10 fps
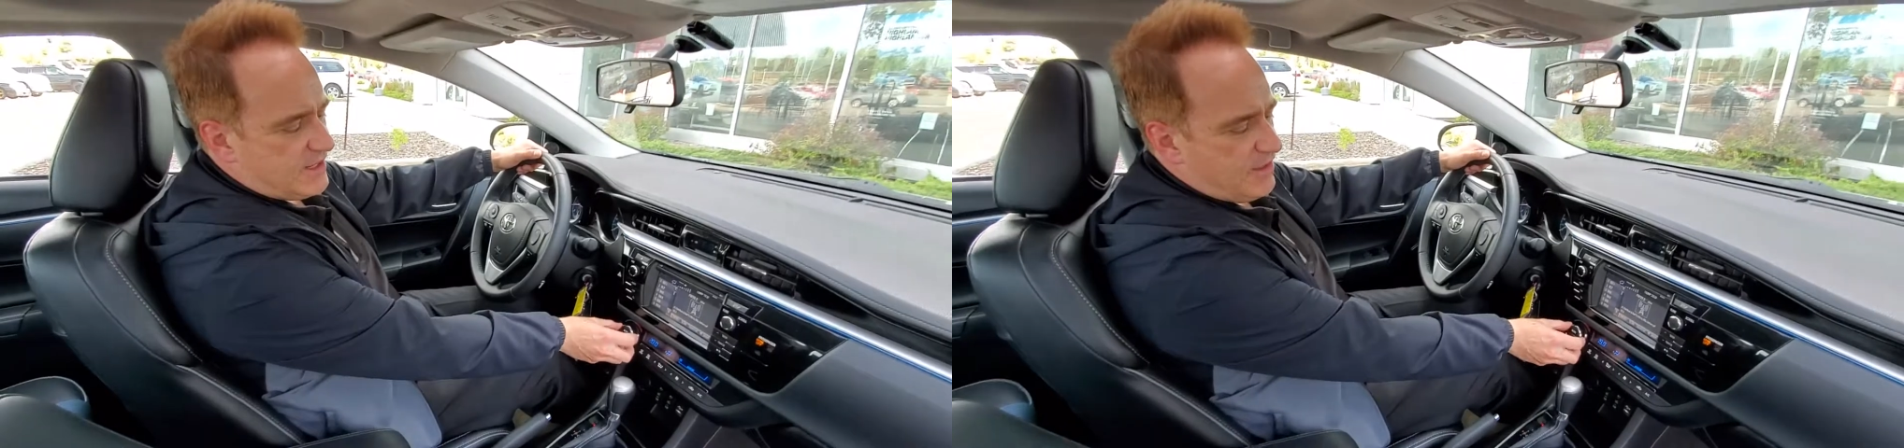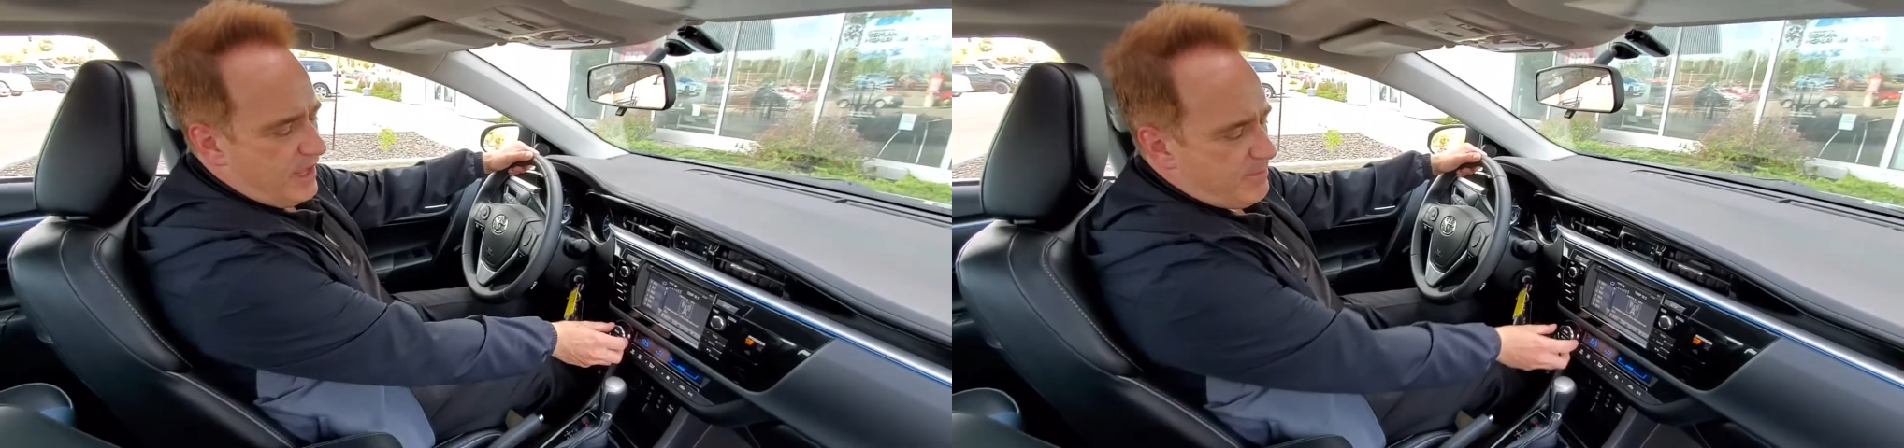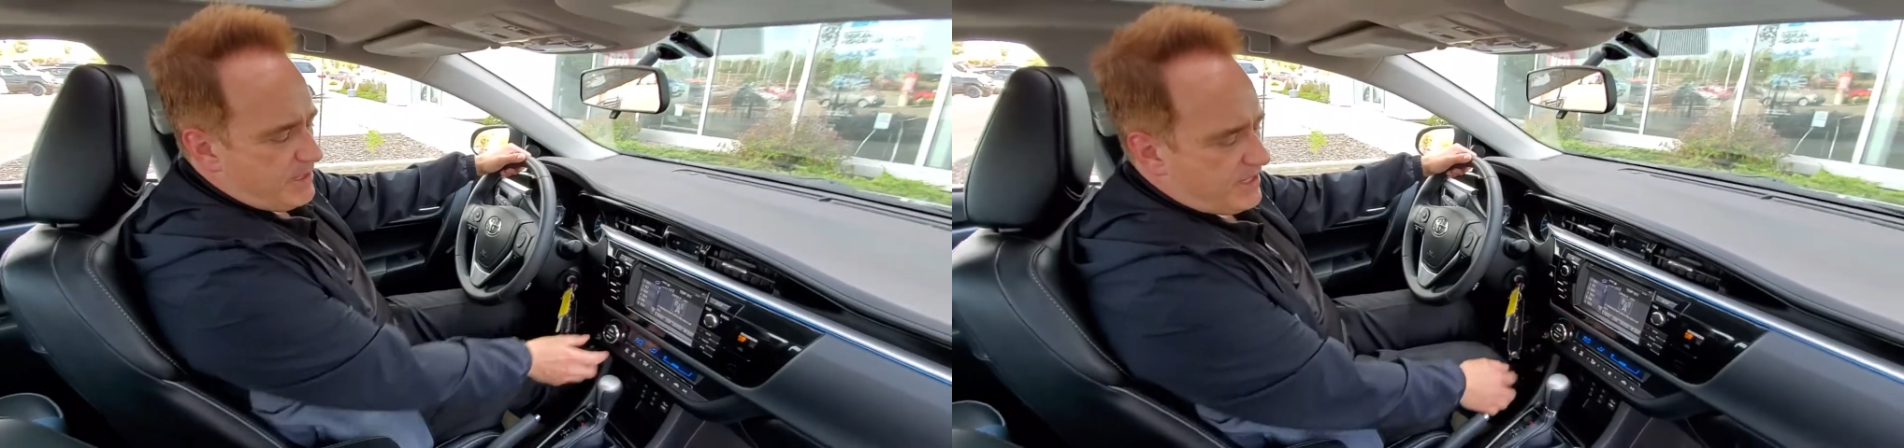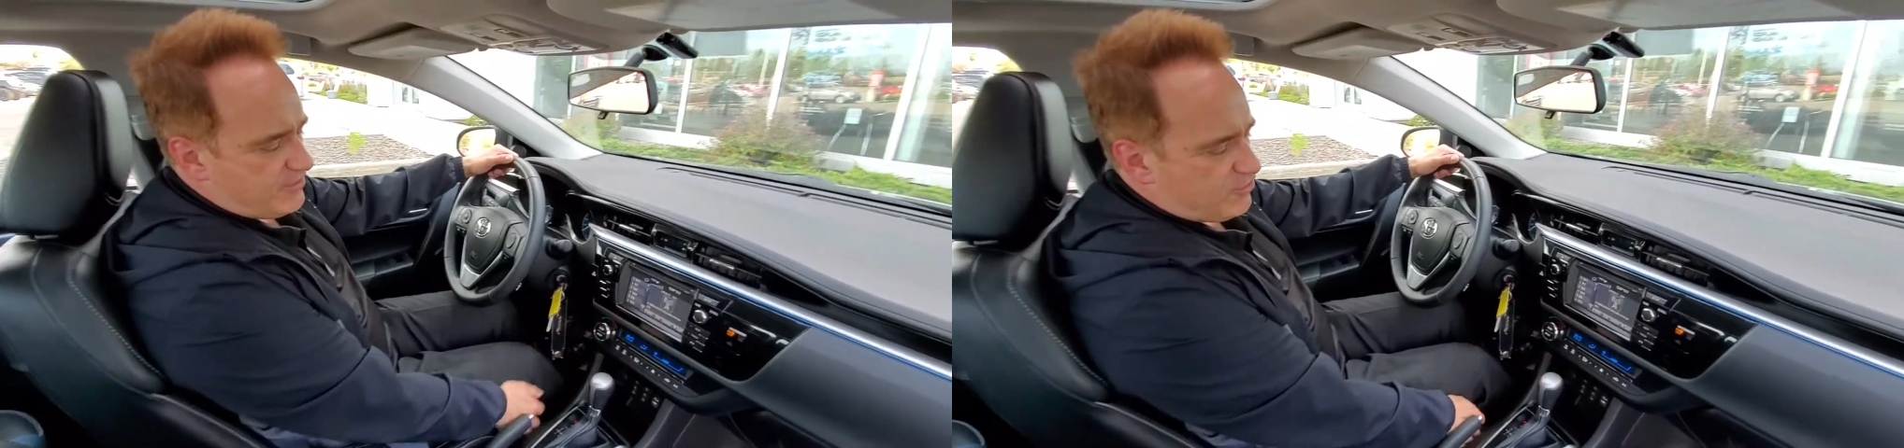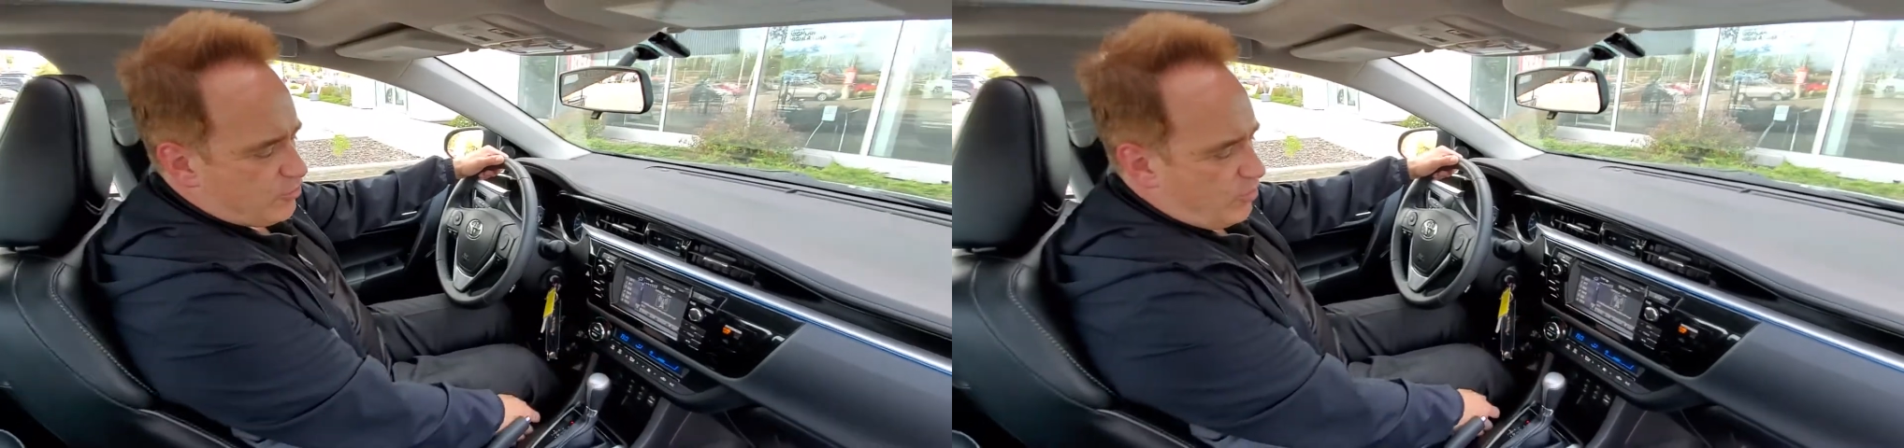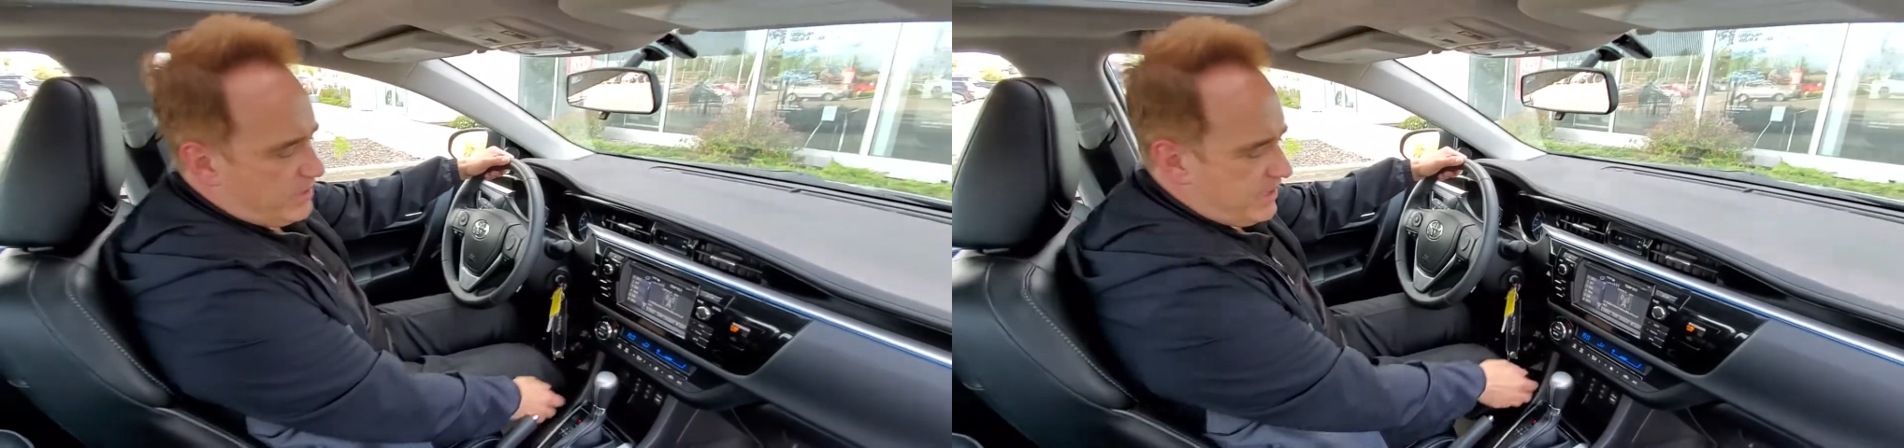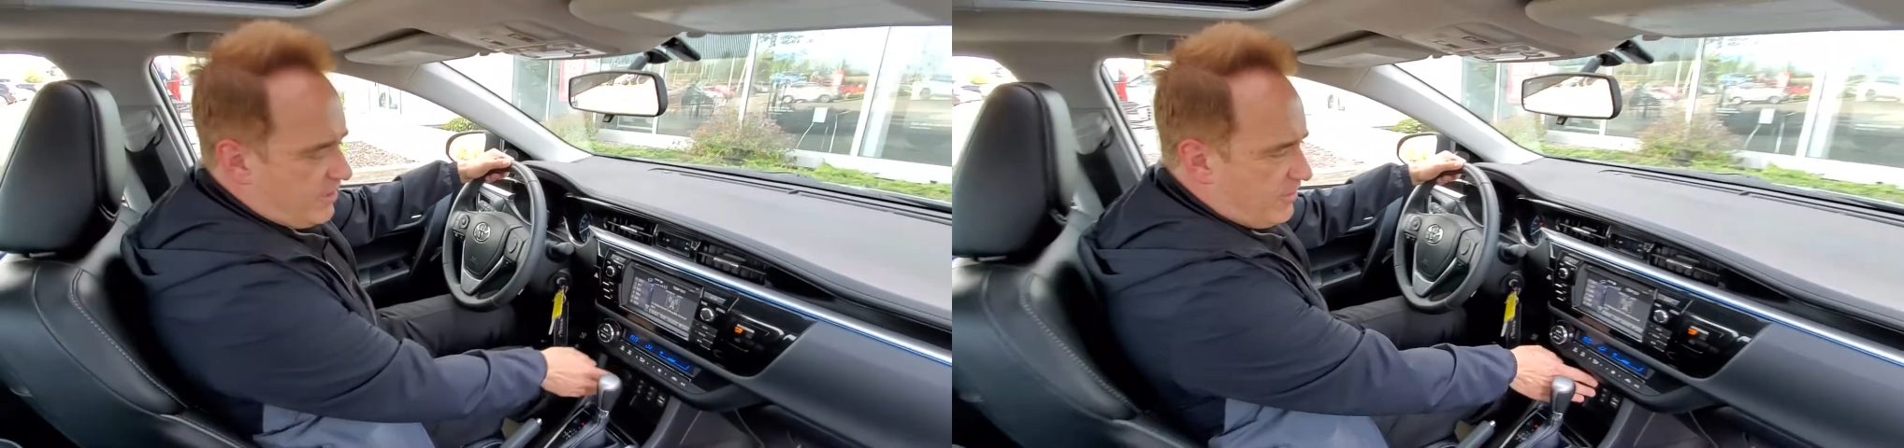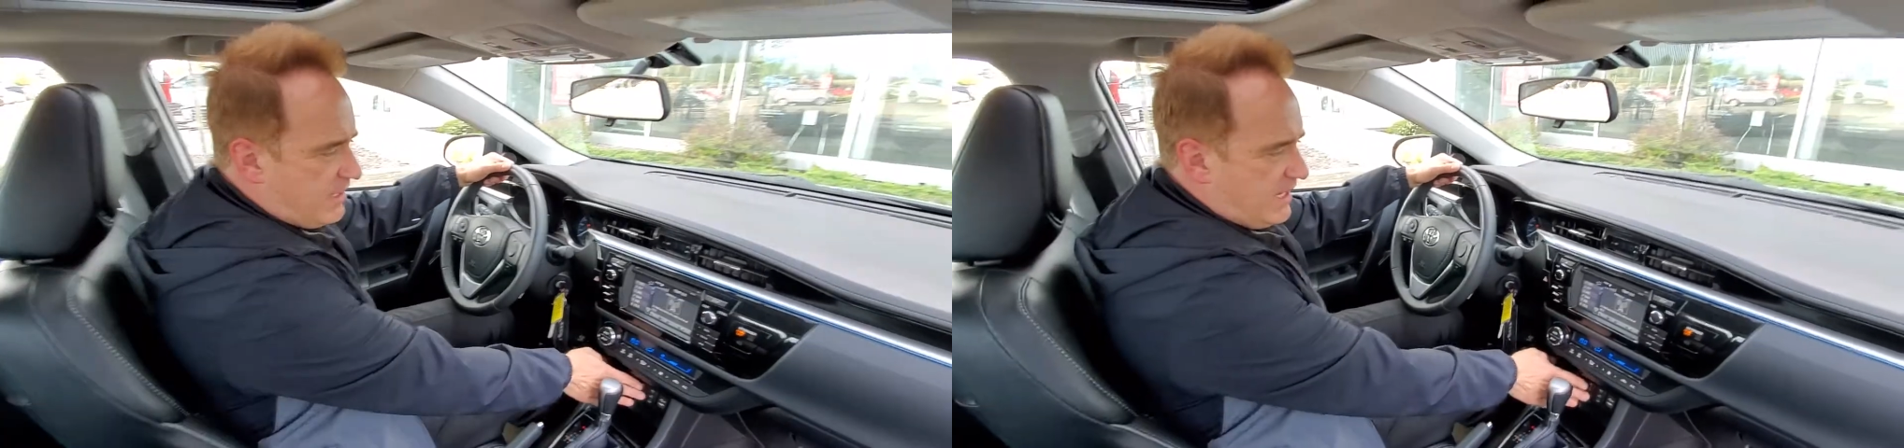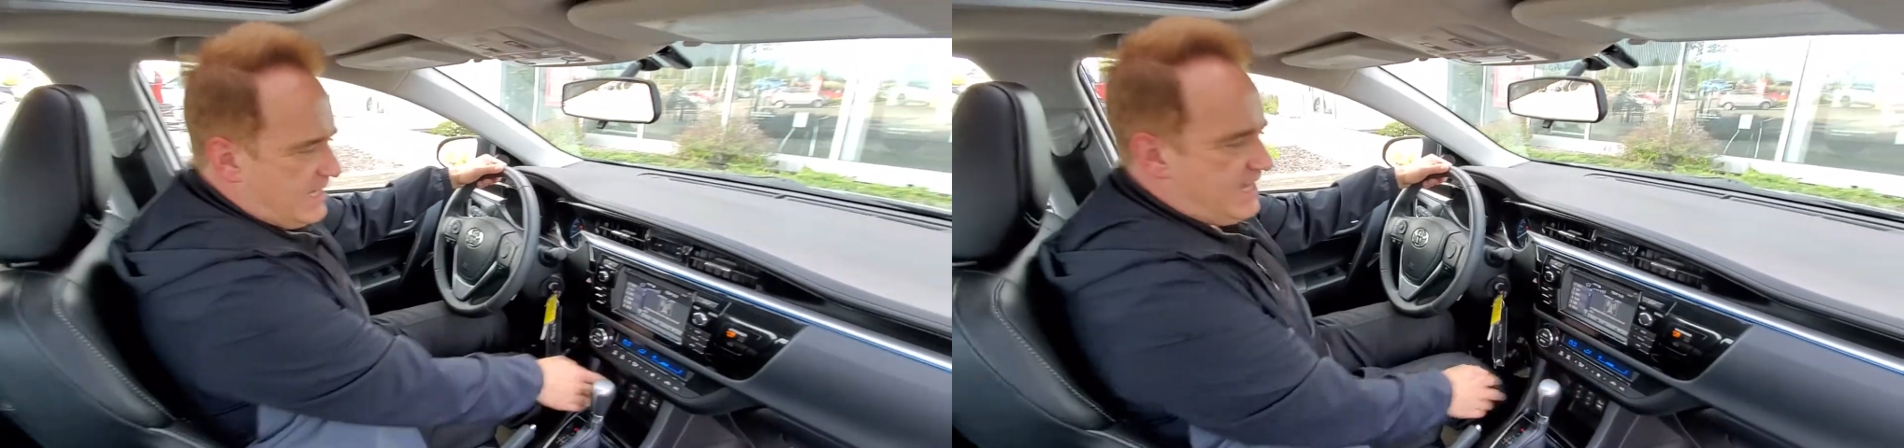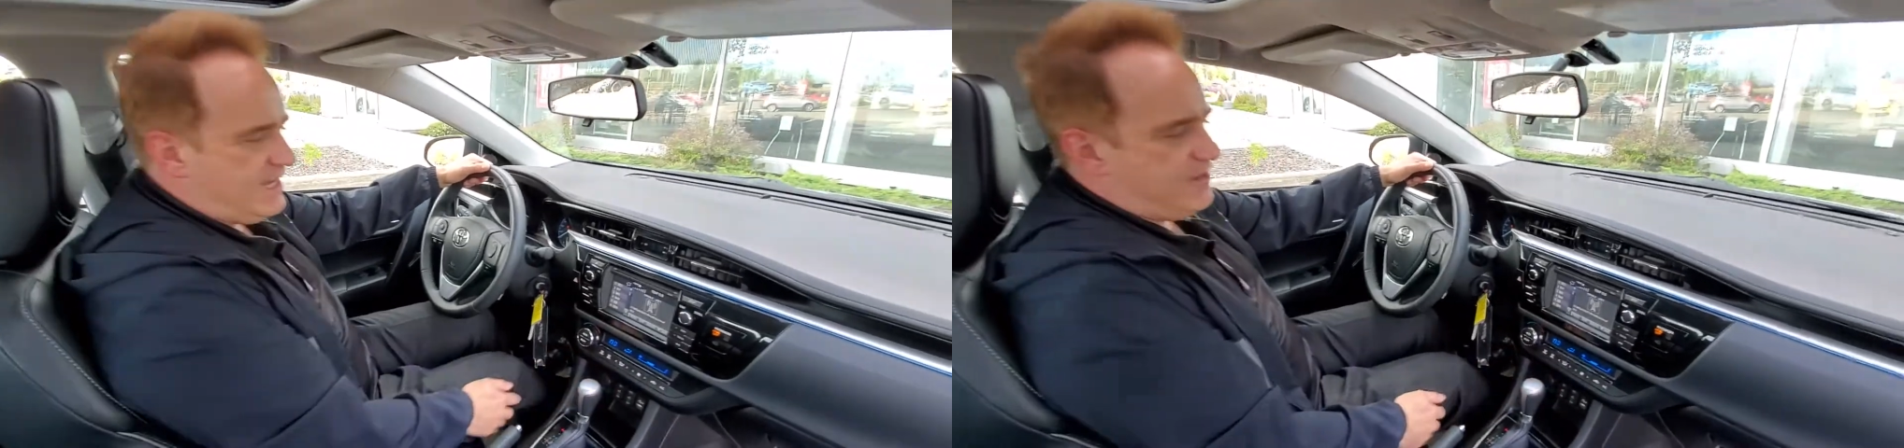climate control here,
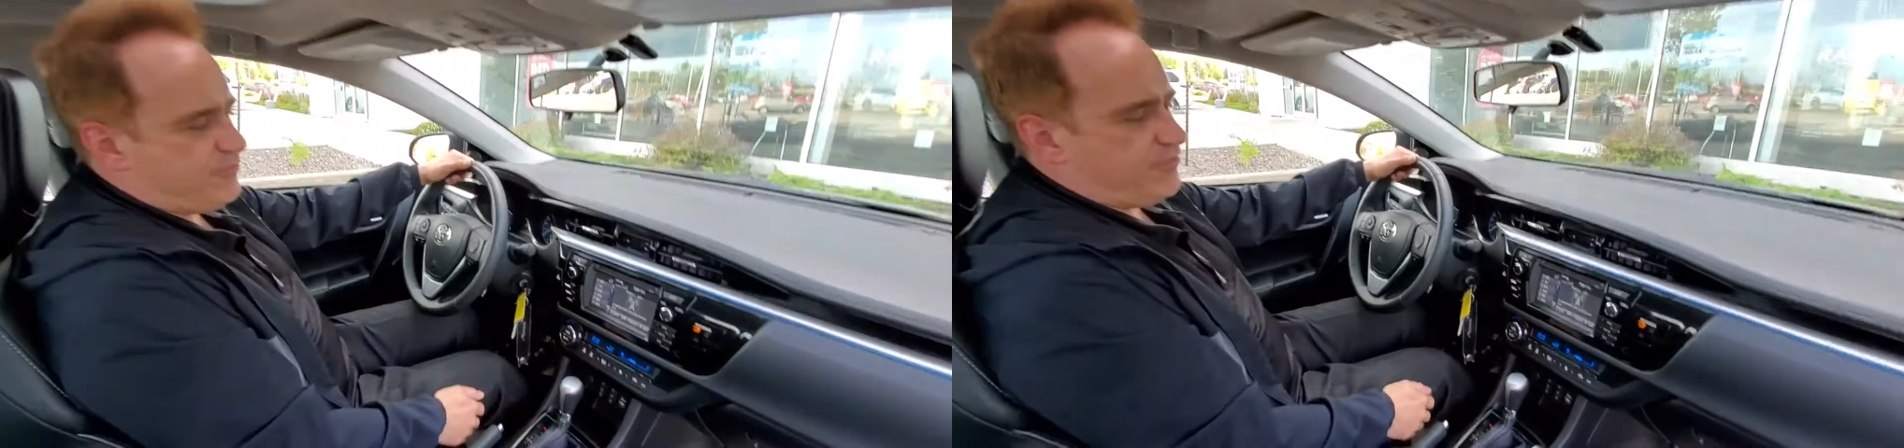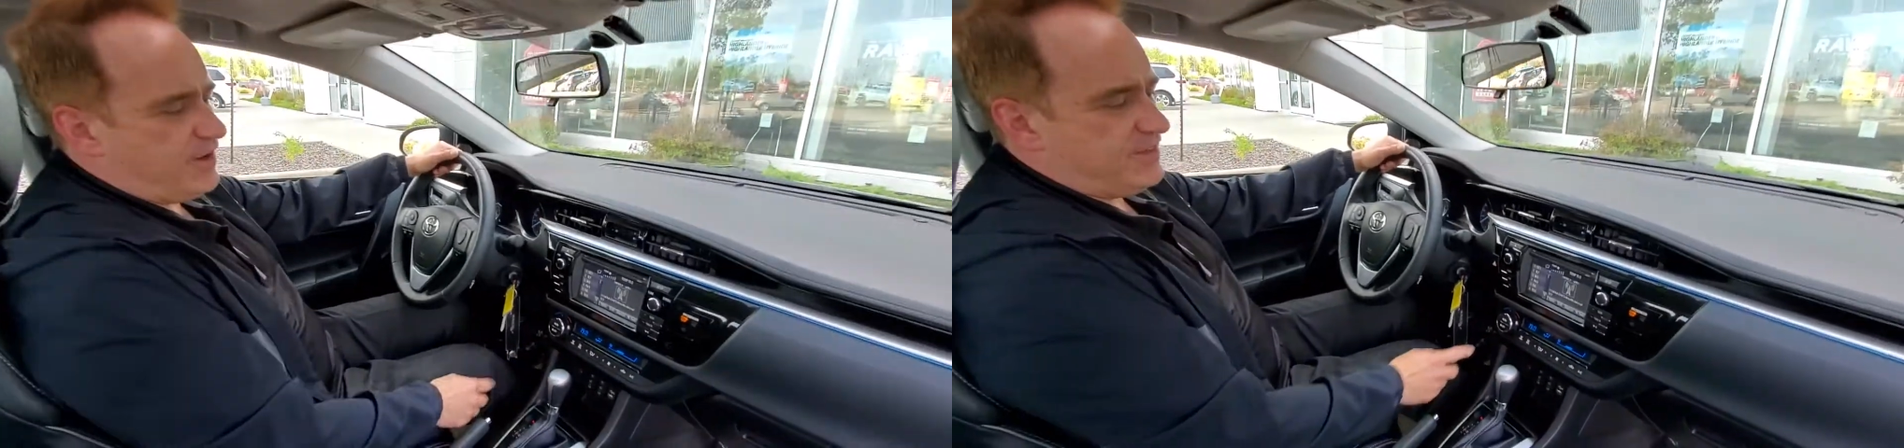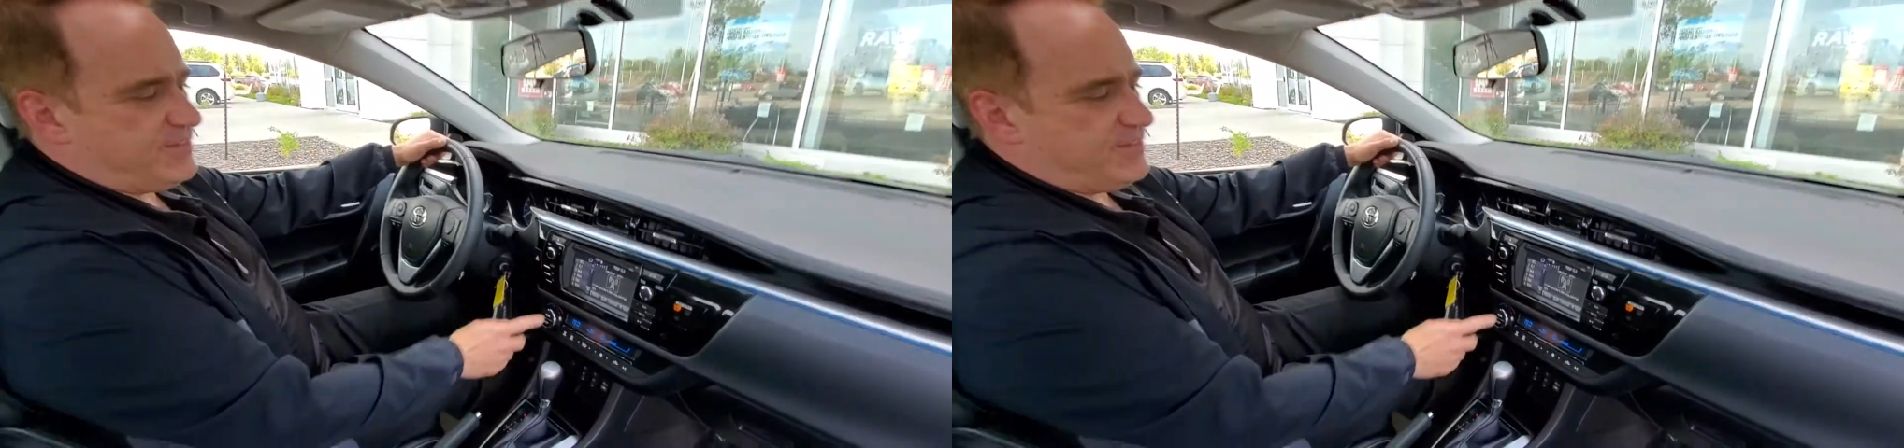heated front